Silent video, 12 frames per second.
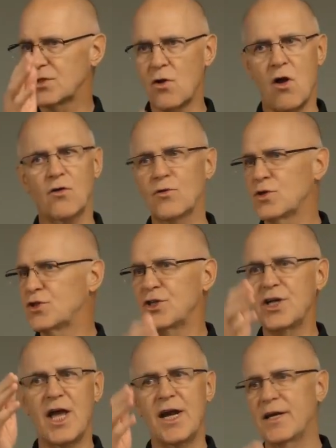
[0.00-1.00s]
call
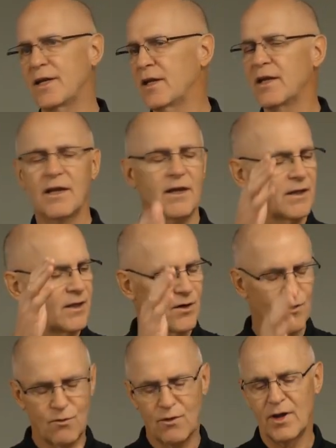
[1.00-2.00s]
Christianity,
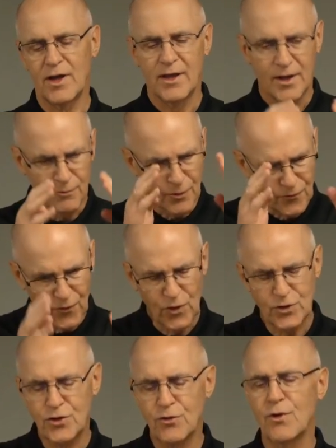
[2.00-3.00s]

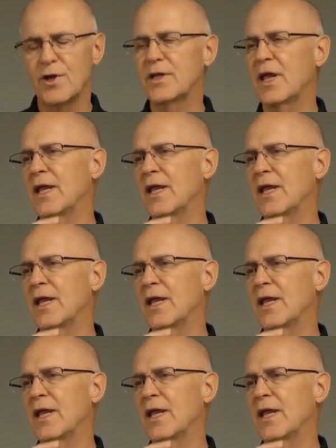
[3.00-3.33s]
refer to it